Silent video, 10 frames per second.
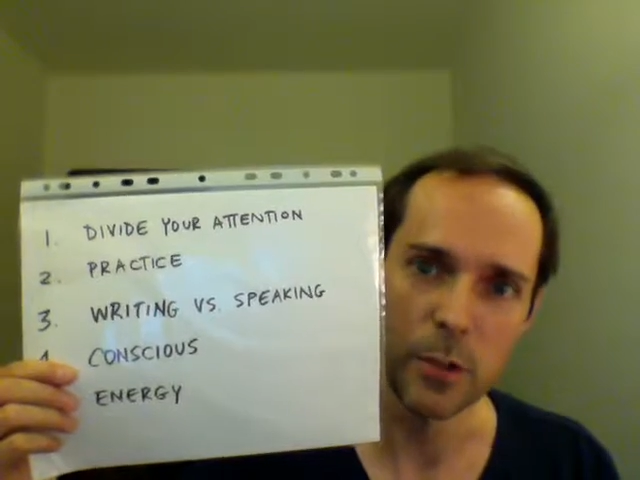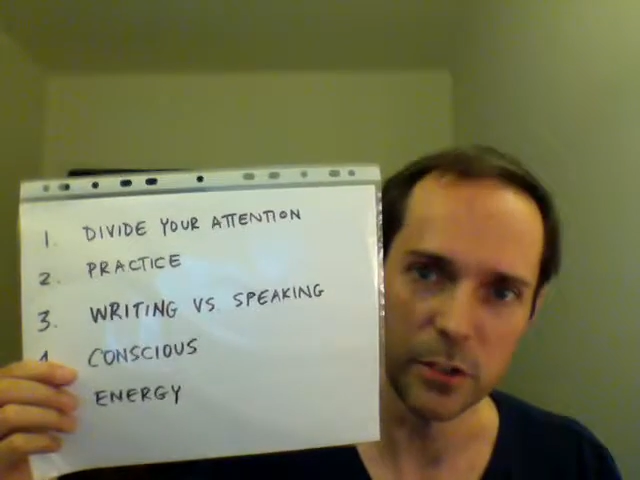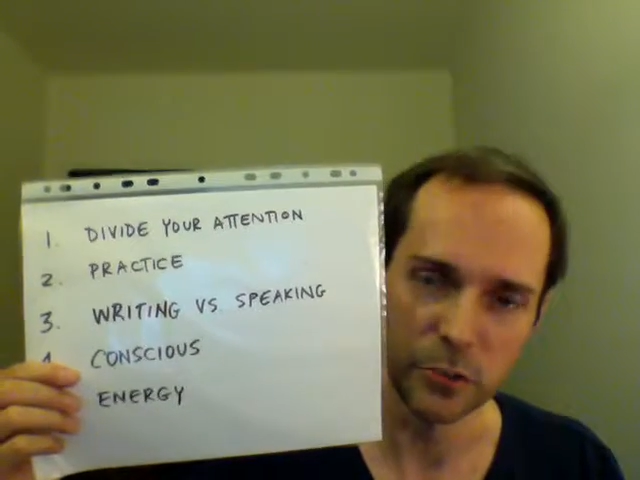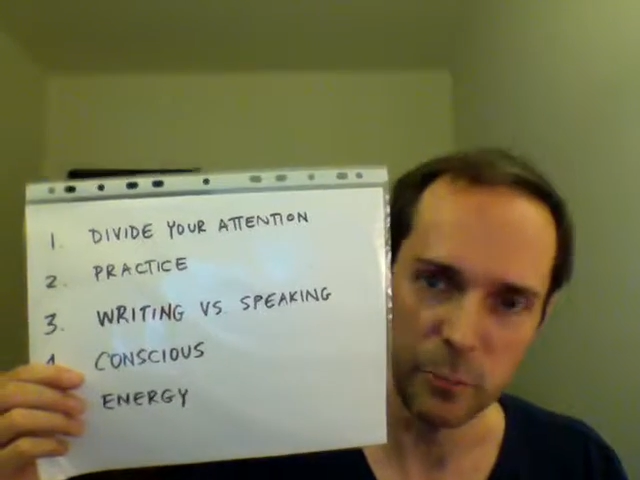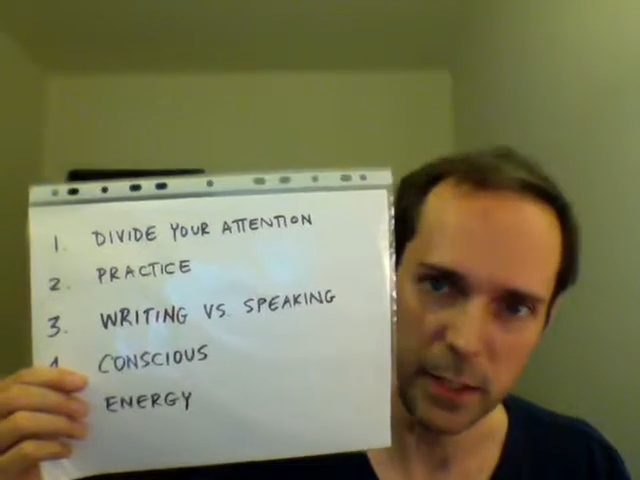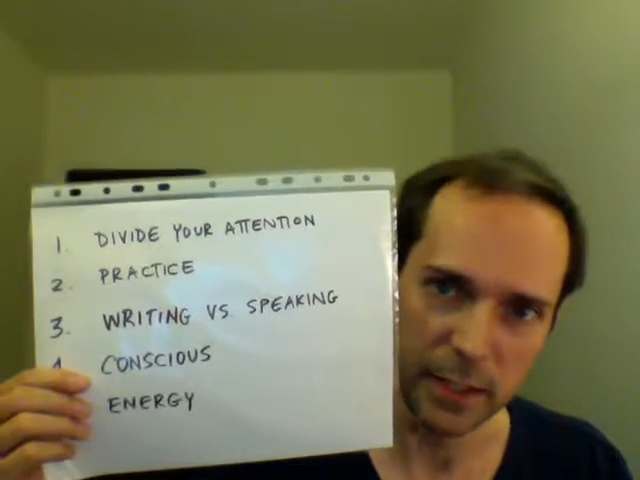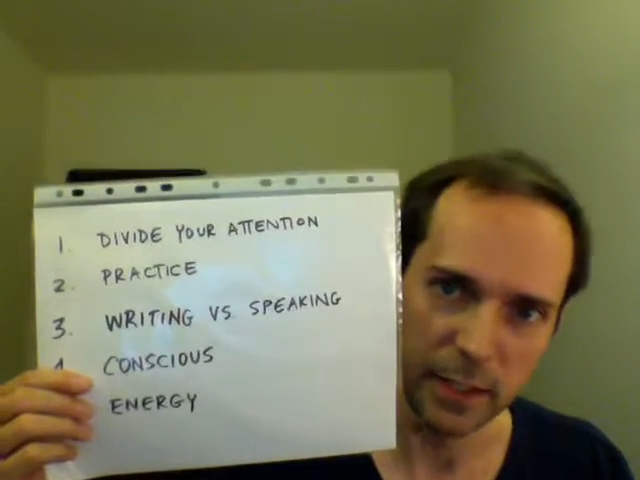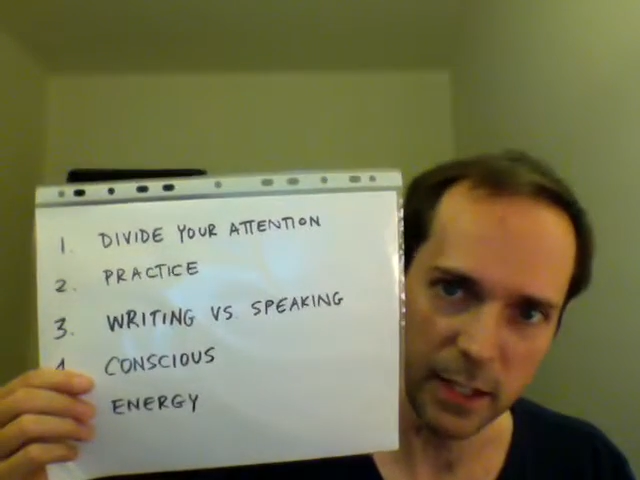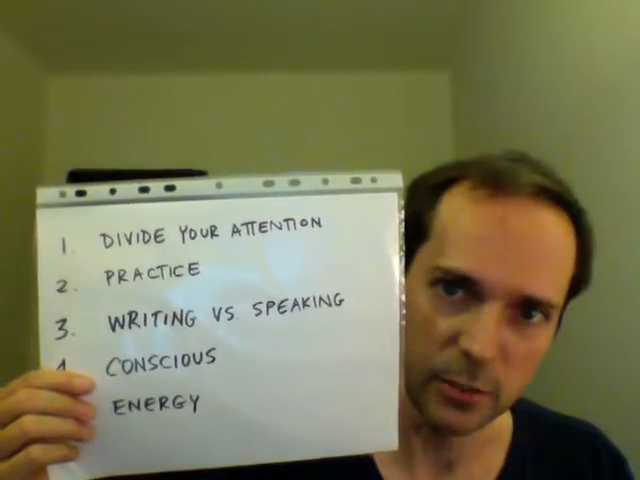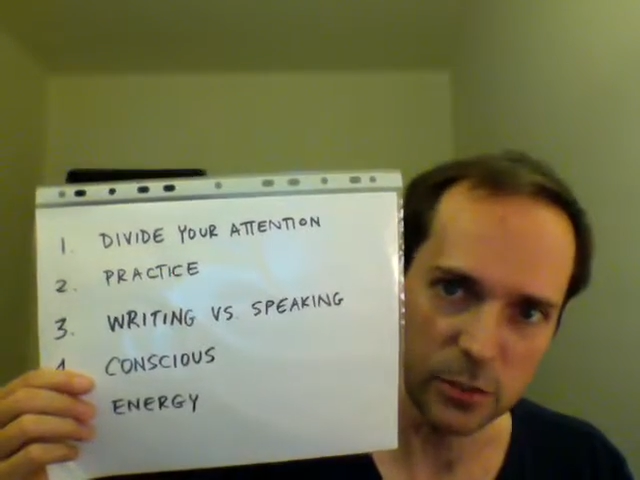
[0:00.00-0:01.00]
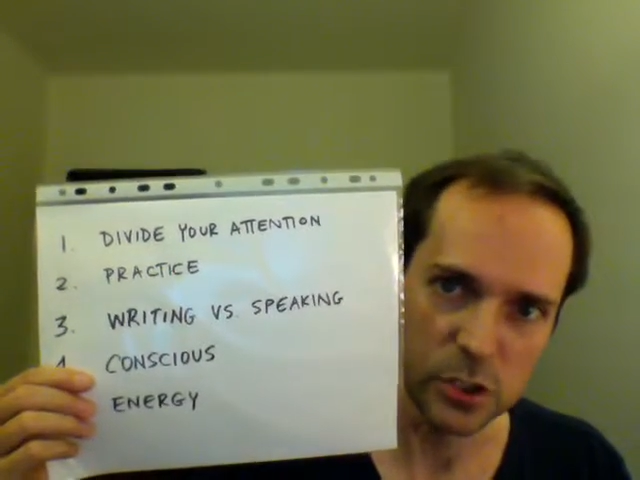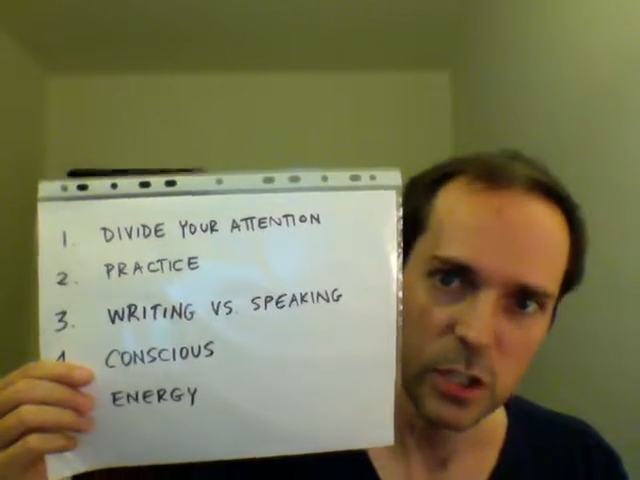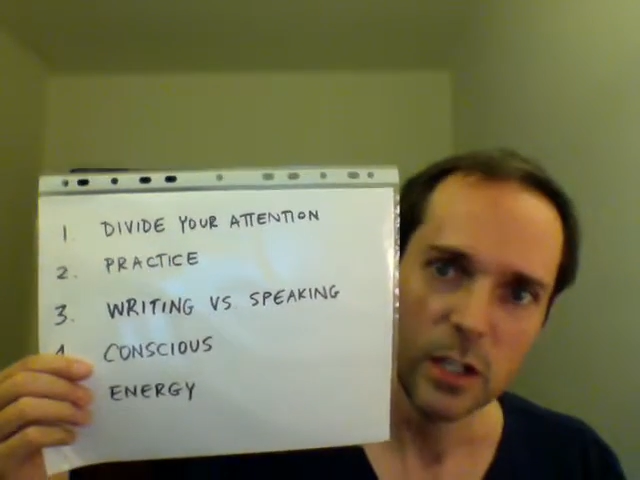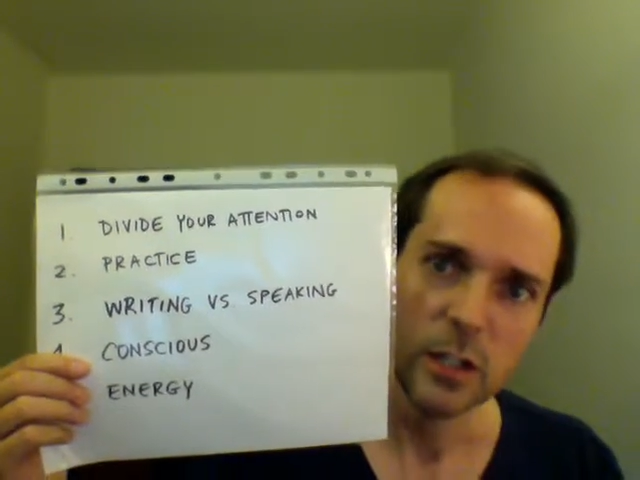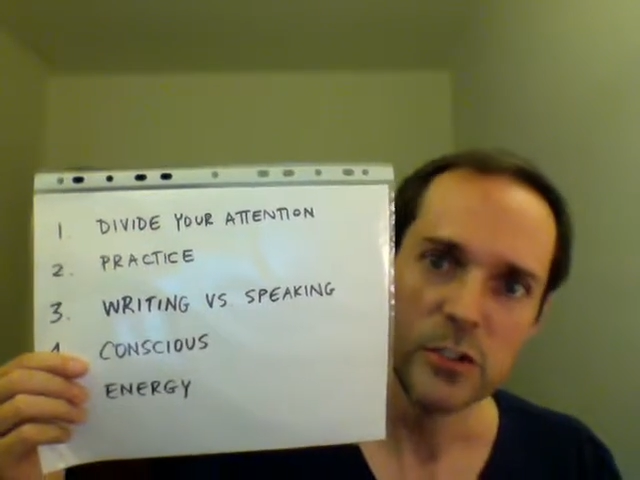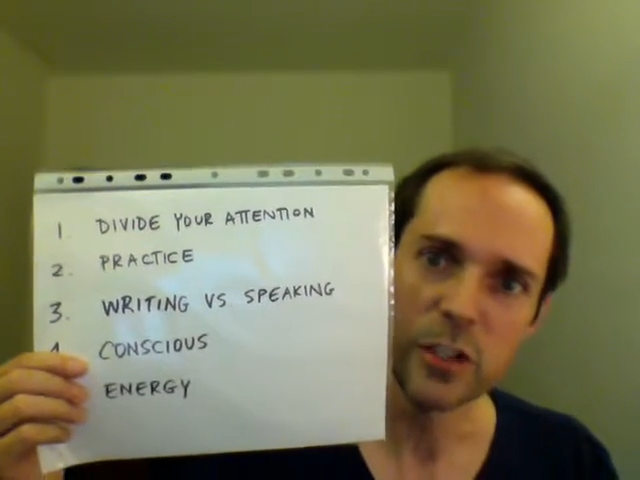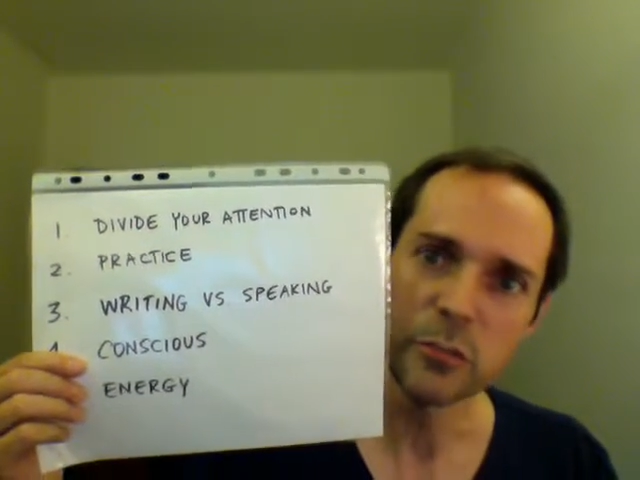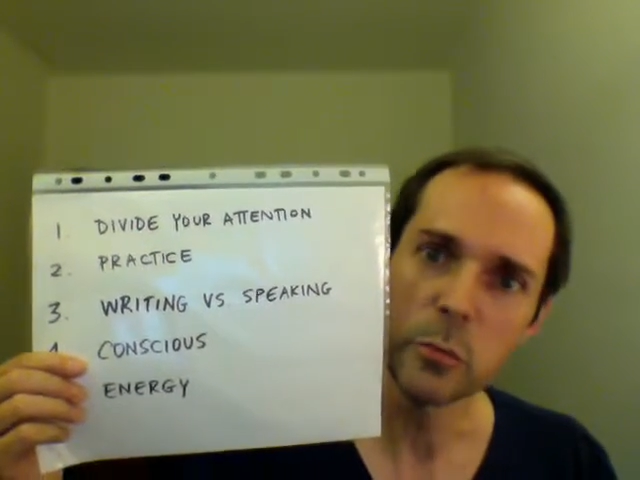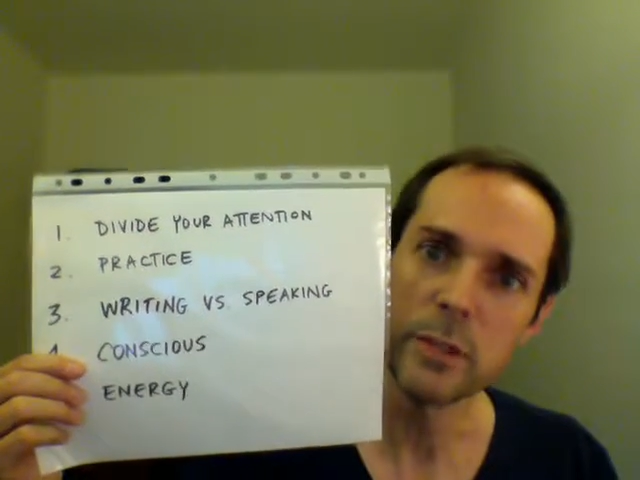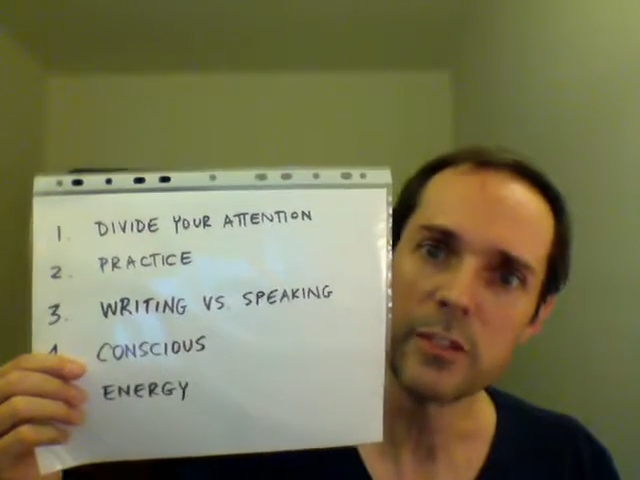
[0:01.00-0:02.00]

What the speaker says: when you're speaking English, just when